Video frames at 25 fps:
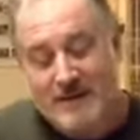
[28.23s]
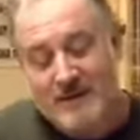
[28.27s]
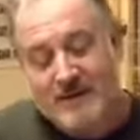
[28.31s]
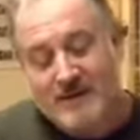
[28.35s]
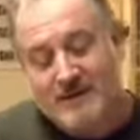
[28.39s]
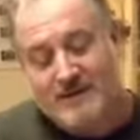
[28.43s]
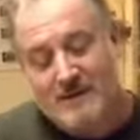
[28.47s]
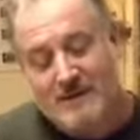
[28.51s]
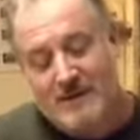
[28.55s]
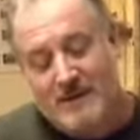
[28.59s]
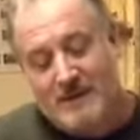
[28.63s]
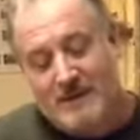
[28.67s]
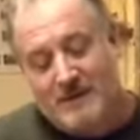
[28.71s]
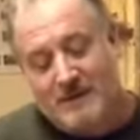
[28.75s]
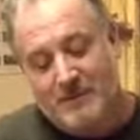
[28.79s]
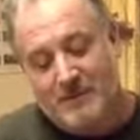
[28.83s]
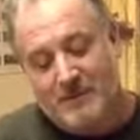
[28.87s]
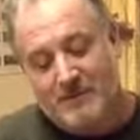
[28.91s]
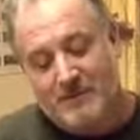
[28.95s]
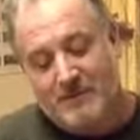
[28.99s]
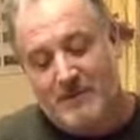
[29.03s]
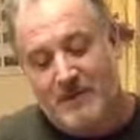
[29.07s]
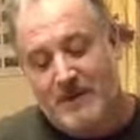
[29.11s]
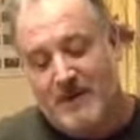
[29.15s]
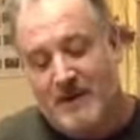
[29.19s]
So
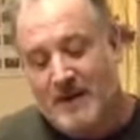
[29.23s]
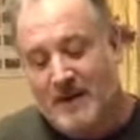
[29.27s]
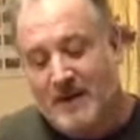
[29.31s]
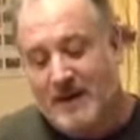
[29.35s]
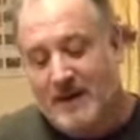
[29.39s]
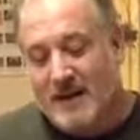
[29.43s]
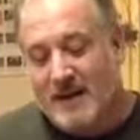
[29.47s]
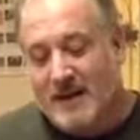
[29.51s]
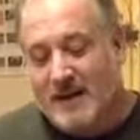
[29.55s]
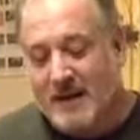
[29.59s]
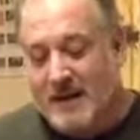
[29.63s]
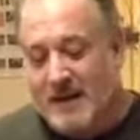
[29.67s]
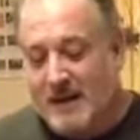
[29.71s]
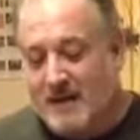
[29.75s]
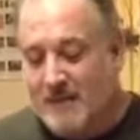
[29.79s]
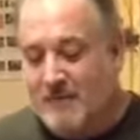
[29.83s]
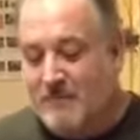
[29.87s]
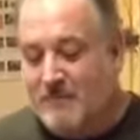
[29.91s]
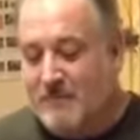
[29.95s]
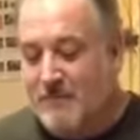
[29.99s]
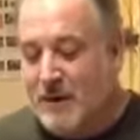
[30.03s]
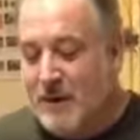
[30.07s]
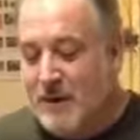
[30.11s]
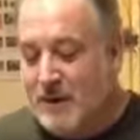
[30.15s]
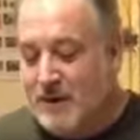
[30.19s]

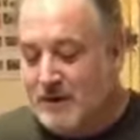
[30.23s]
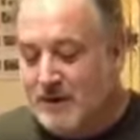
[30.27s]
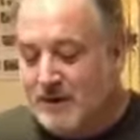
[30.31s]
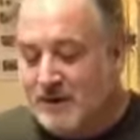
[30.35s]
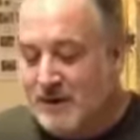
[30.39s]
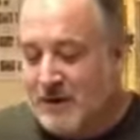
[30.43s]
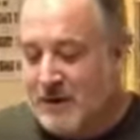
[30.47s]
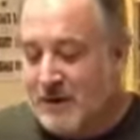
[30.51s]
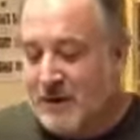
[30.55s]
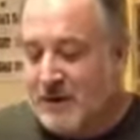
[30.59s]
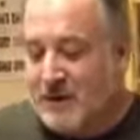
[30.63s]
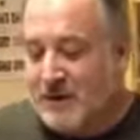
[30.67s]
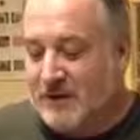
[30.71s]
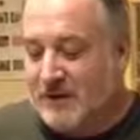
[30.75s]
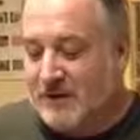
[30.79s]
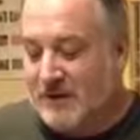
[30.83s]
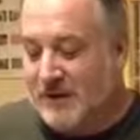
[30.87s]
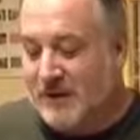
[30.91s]
most dogs